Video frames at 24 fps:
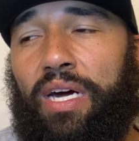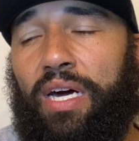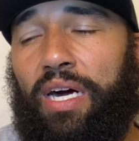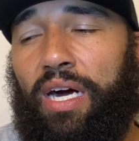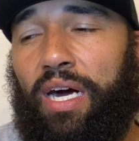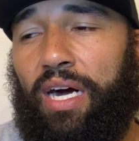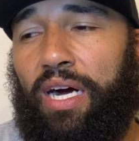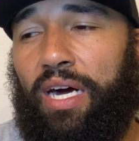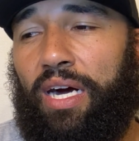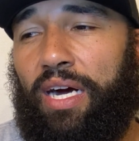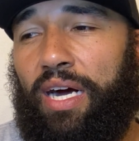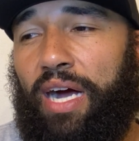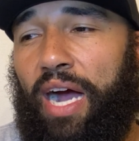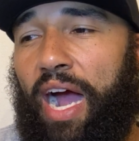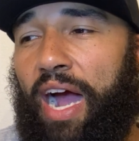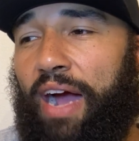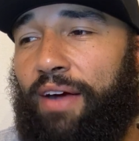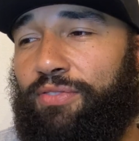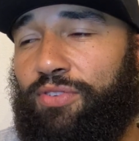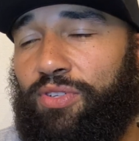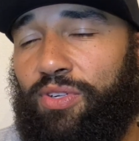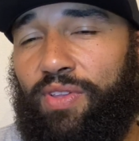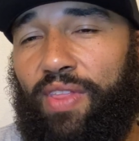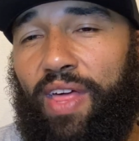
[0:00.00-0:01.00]

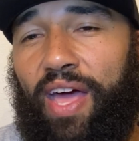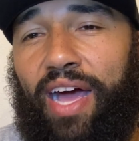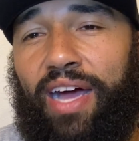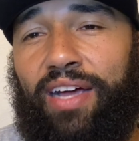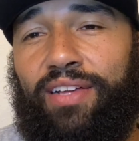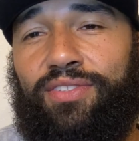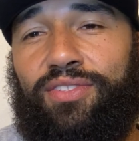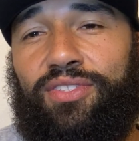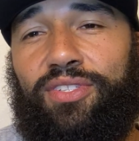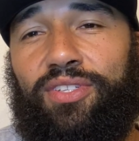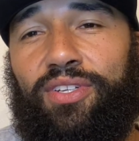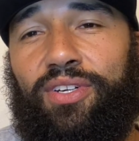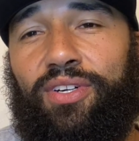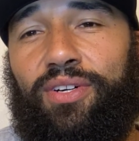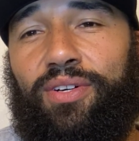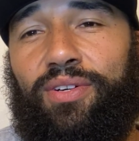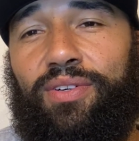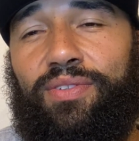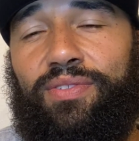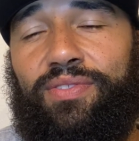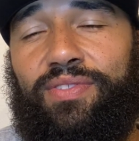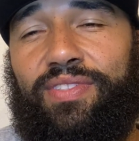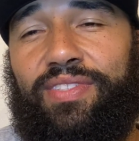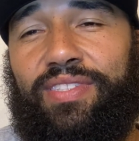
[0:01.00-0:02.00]
after that.
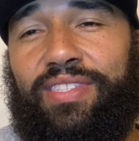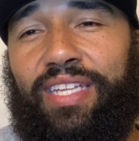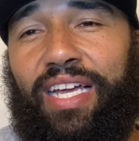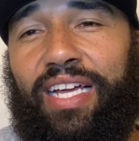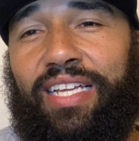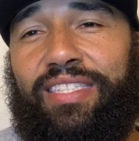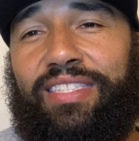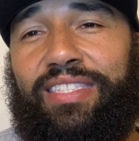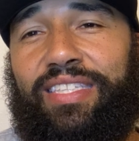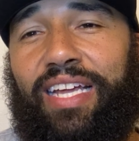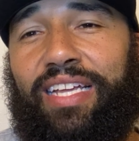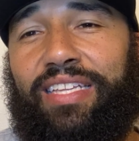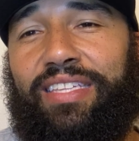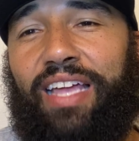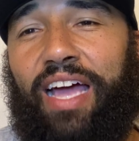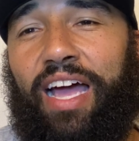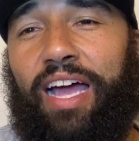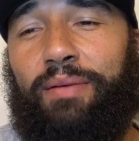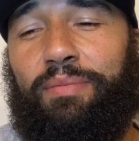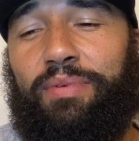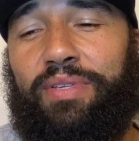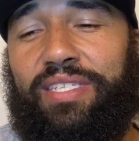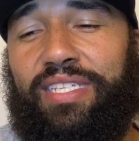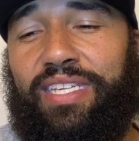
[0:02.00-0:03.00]
So that
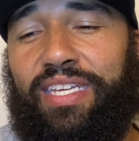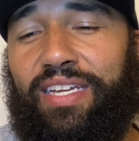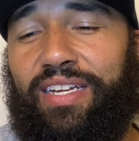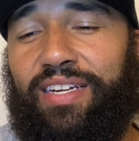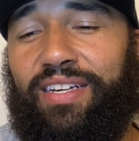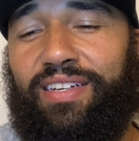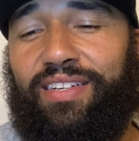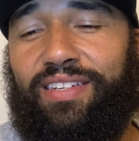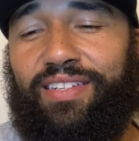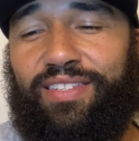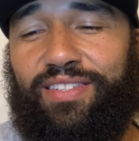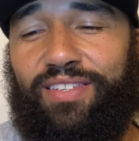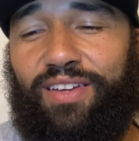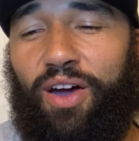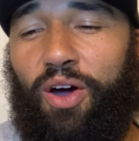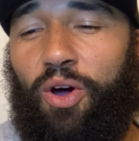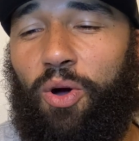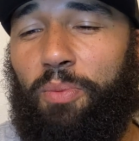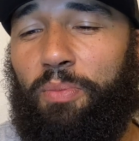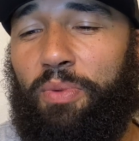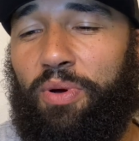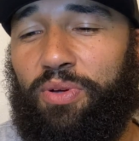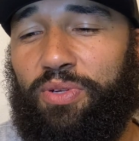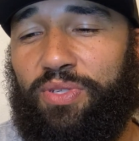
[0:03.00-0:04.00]
time is here. It's
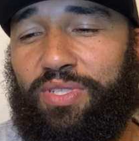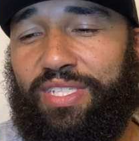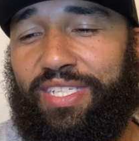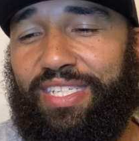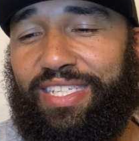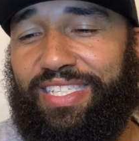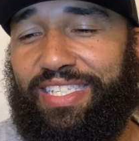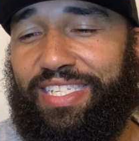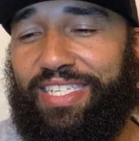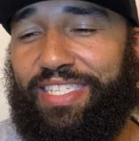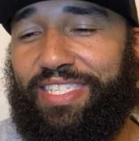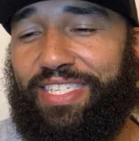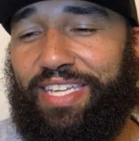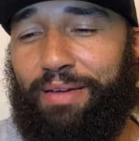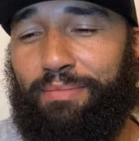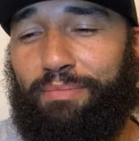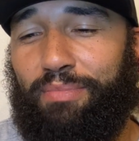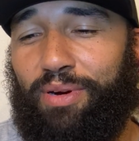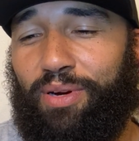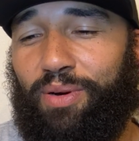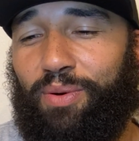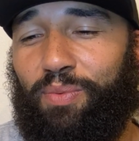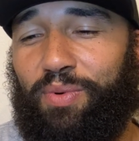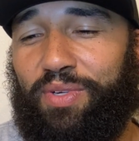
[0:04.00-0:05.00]
almost
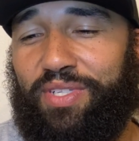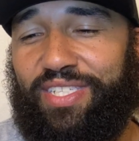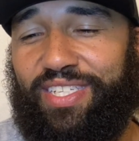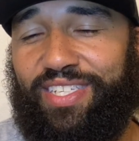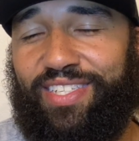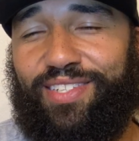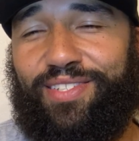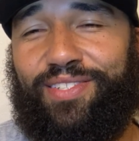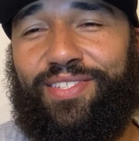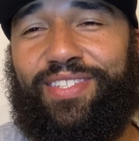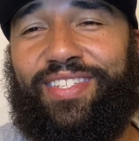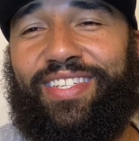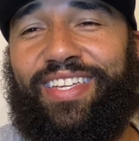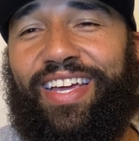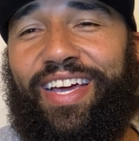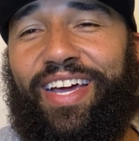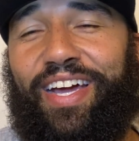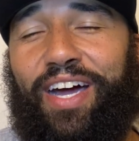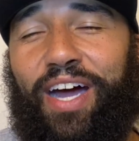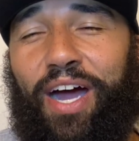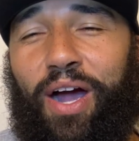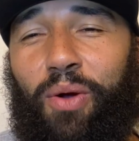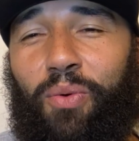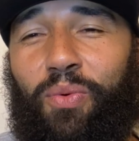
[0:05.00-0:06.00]
December, which is
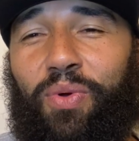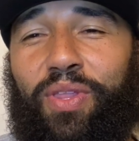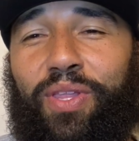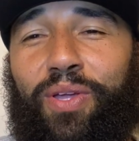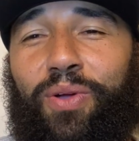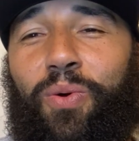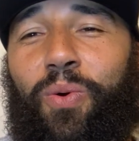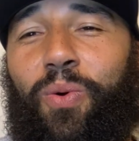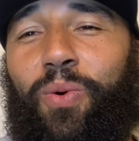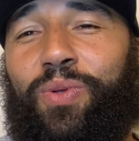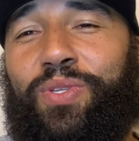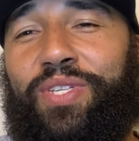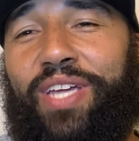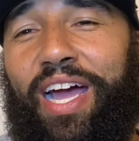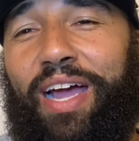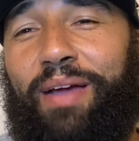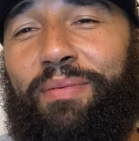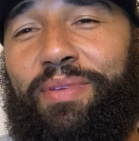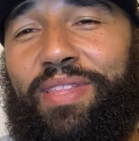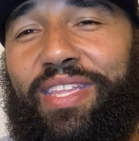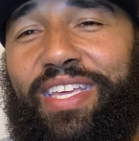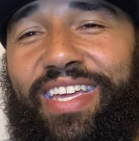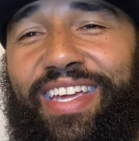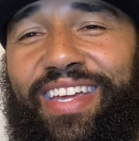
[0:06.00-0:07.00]
a really cool
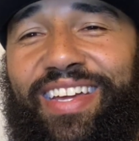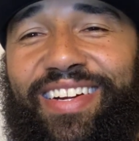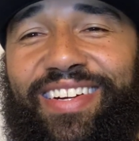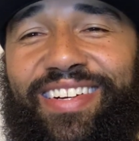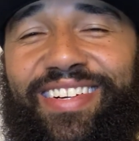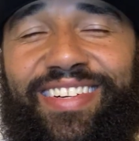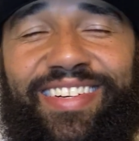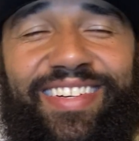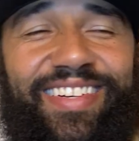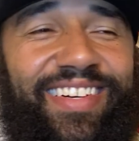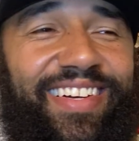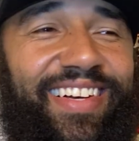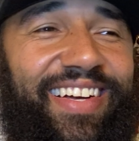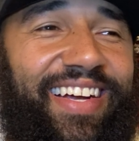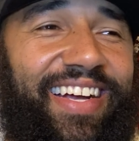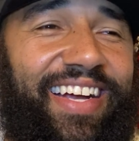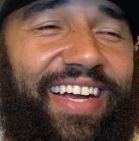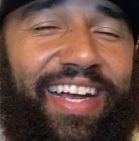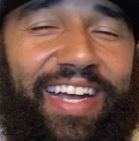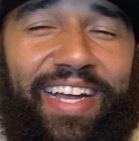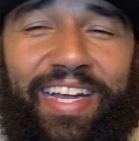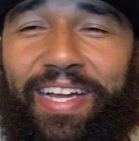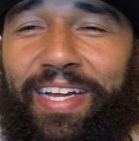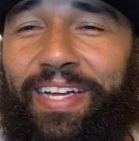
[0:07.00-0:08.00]
time of the year.
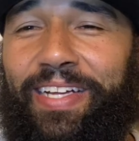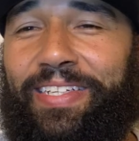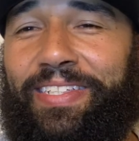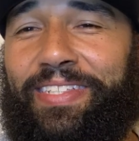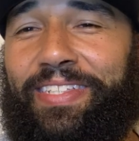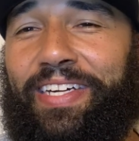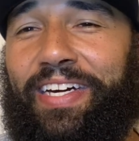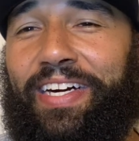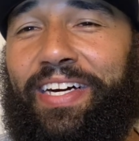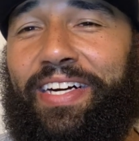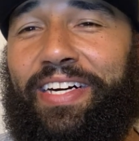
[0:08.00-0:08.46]
And